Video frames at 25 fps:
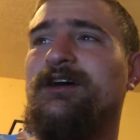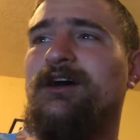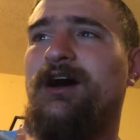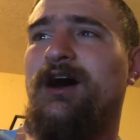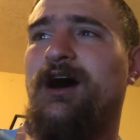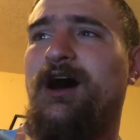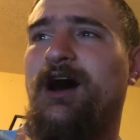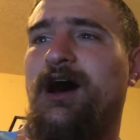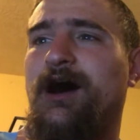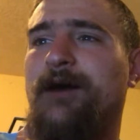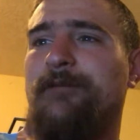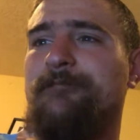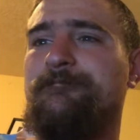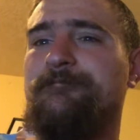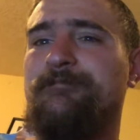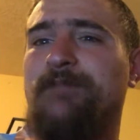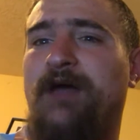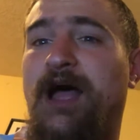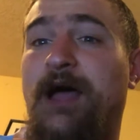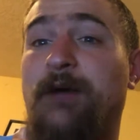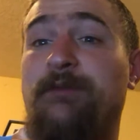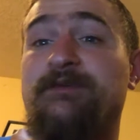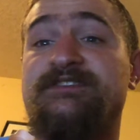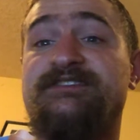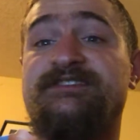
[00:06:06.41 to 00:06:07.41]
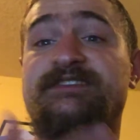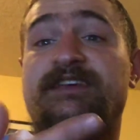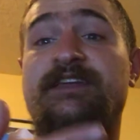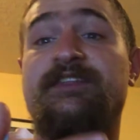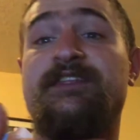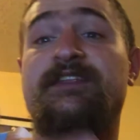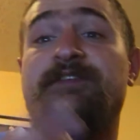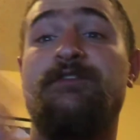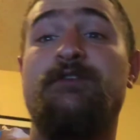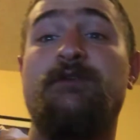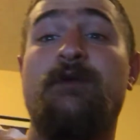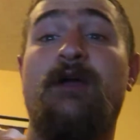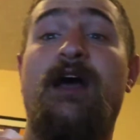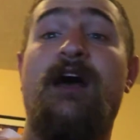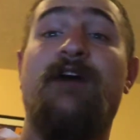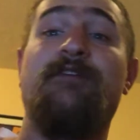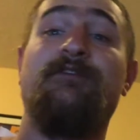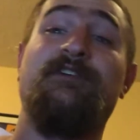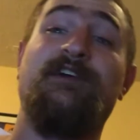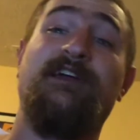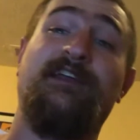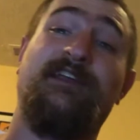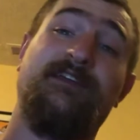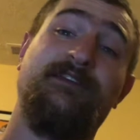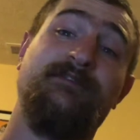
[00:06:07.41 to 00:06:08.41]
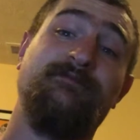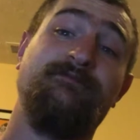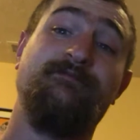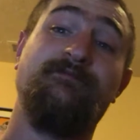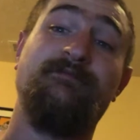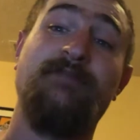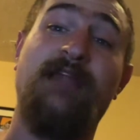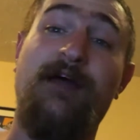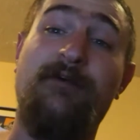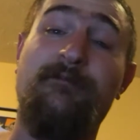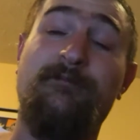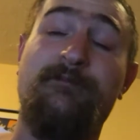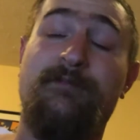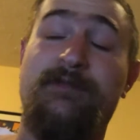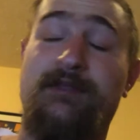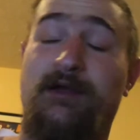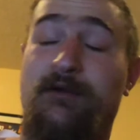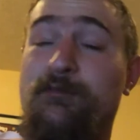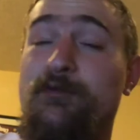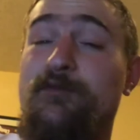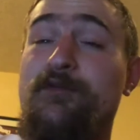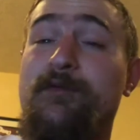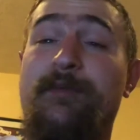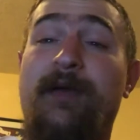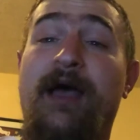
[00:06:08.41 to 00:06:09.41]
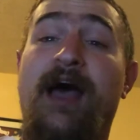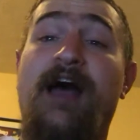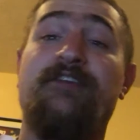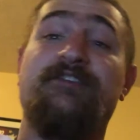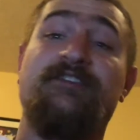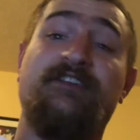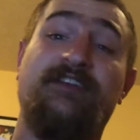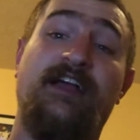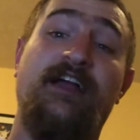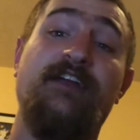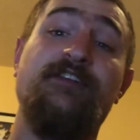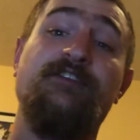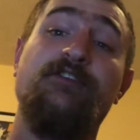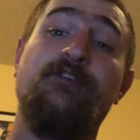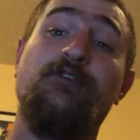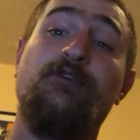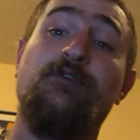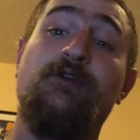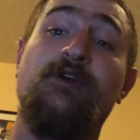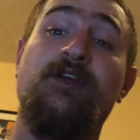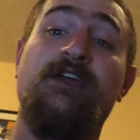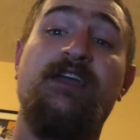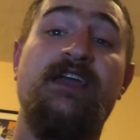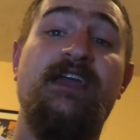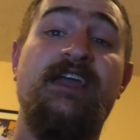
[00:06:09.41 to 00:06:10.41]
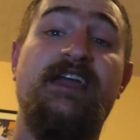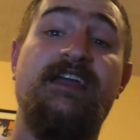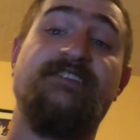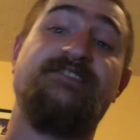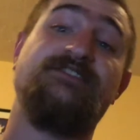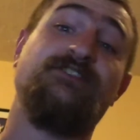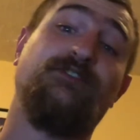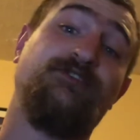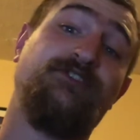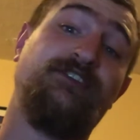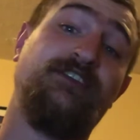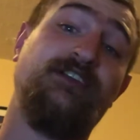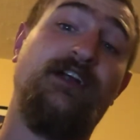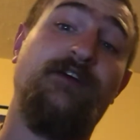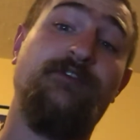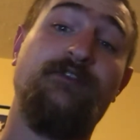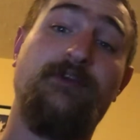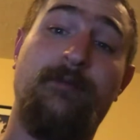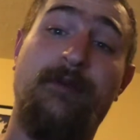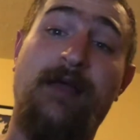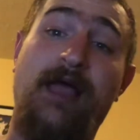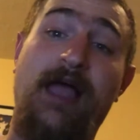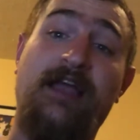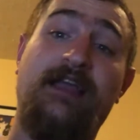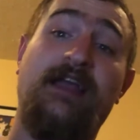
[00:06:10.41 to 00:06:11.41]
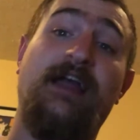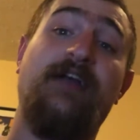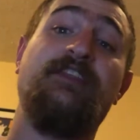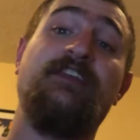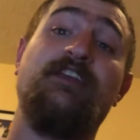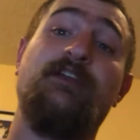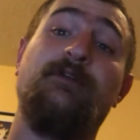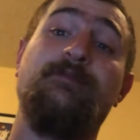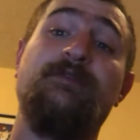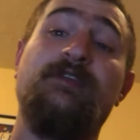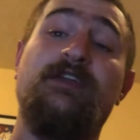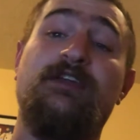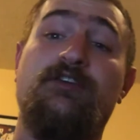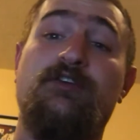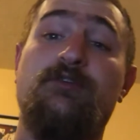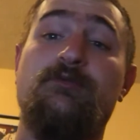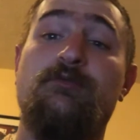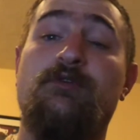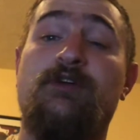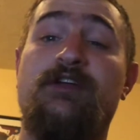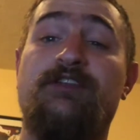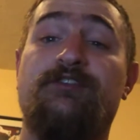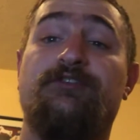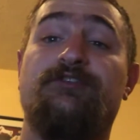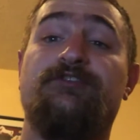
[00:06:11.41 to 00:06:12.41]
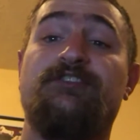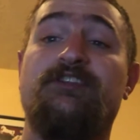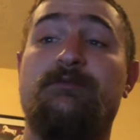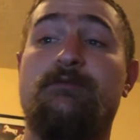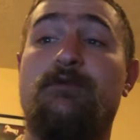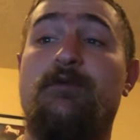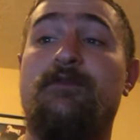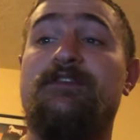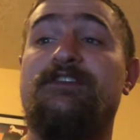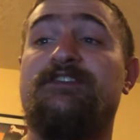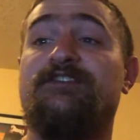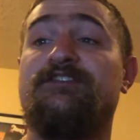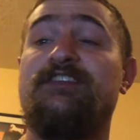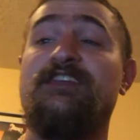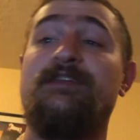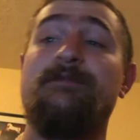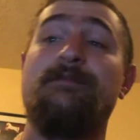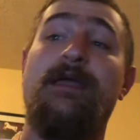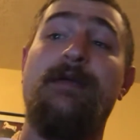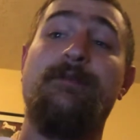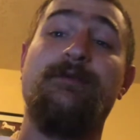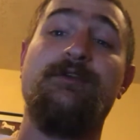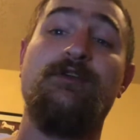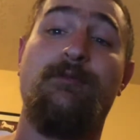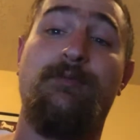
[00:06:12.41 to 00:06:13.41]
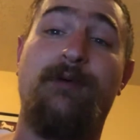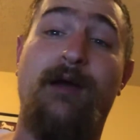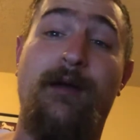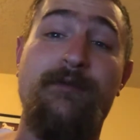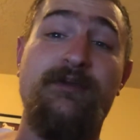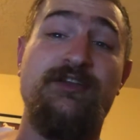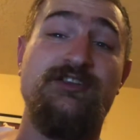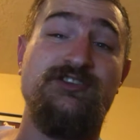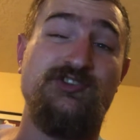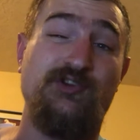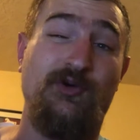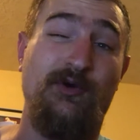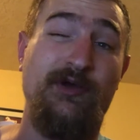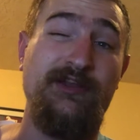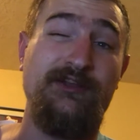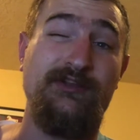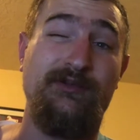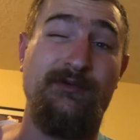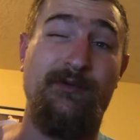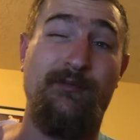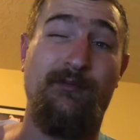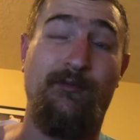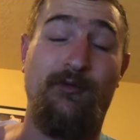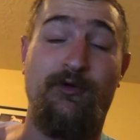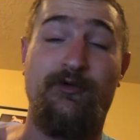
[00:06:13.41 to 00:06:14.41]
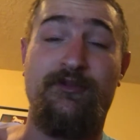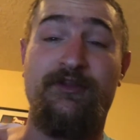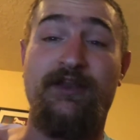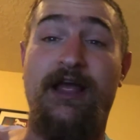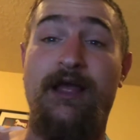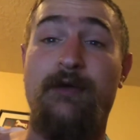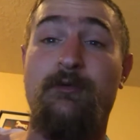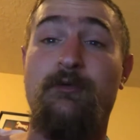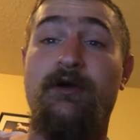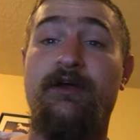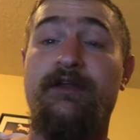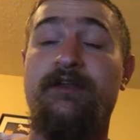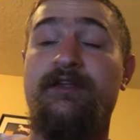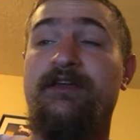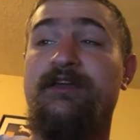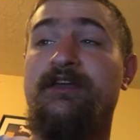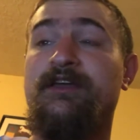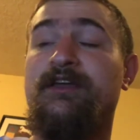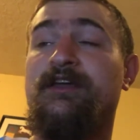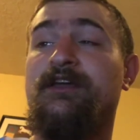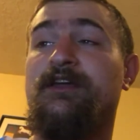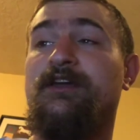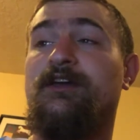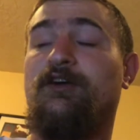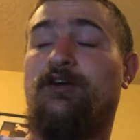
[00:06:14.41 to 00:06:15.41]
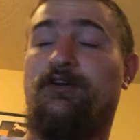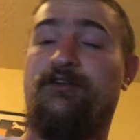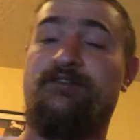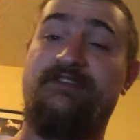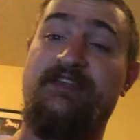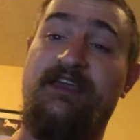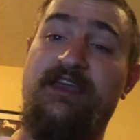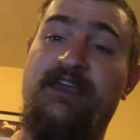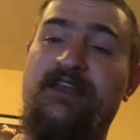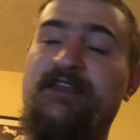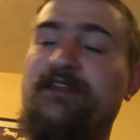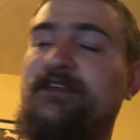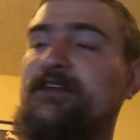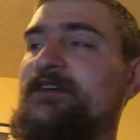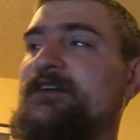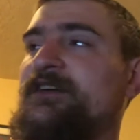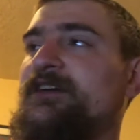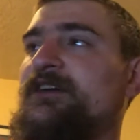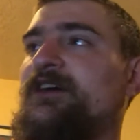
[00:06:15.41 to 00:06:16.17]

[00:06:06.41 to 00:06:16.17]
I would say that if you have like a movie pass like I do, it's no skin off your back. I think it'd be a good, interesting movie to see. Maybe you'll probably enjoy it a little bit more than I would or did.